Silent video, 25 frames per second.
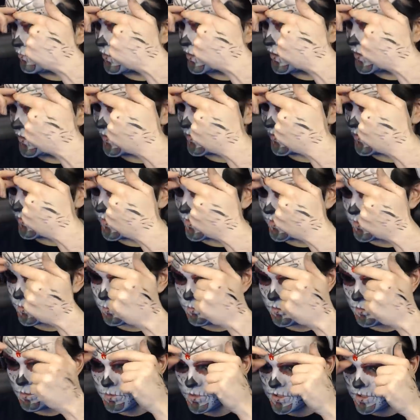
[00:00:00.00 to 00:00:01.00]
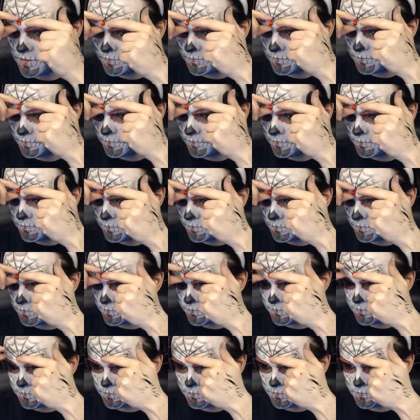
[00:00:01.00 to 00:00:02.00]
right in the centre where I want it.
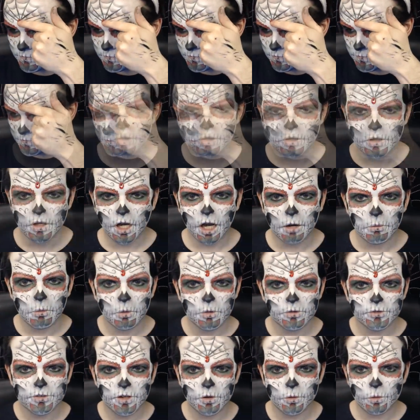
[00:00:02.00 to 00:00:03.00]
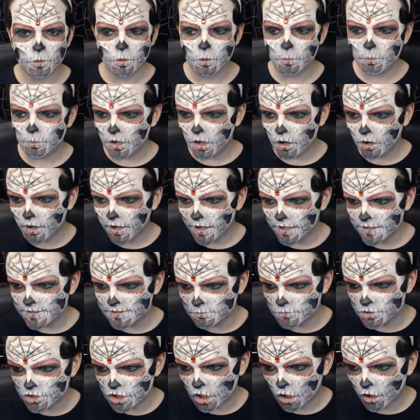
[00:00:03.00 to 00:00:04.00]
I'm also going to apply
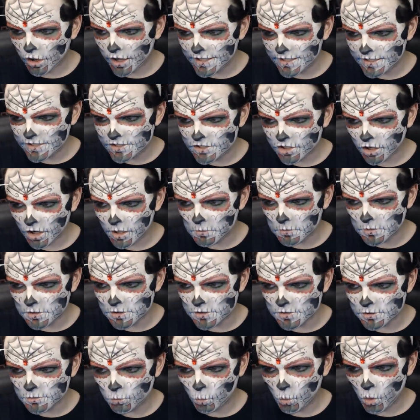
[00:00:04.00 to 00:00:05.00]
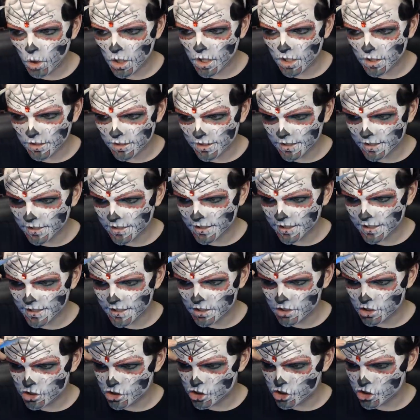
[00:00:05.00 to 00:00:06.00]
some tiny diamonds, one in
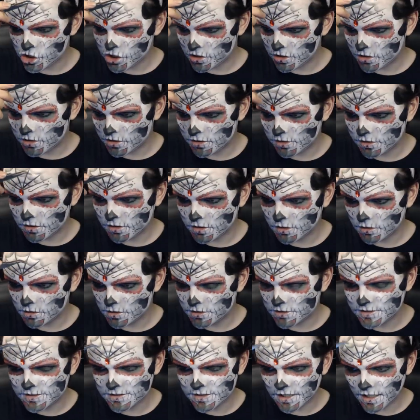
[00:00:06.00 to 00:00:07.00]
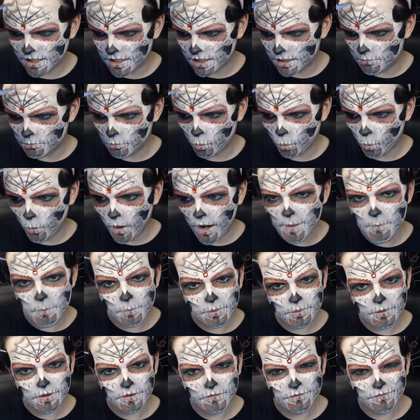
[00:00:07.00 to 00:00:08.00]
each um,
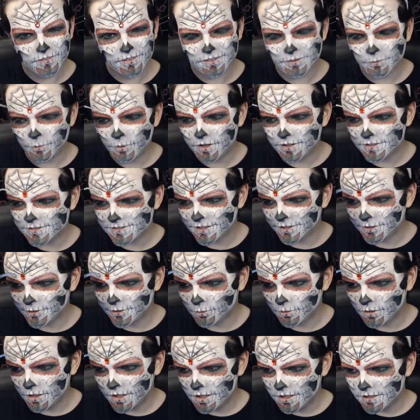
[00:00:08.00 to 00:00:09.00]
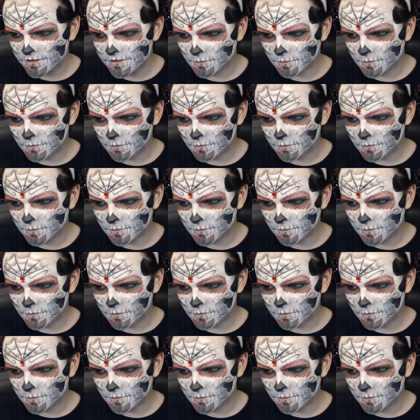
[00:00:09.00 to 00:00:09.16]
web, if as it were, so